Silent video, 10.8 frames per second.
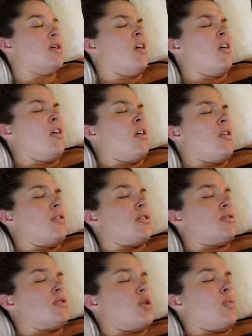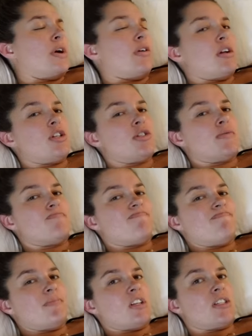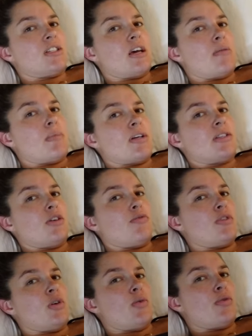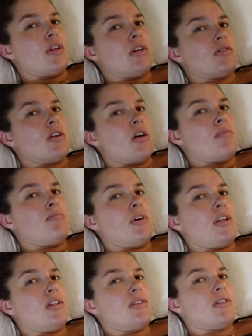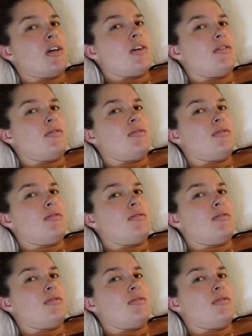That's so weird. I just slapped myself and the whole thing's numb on this side.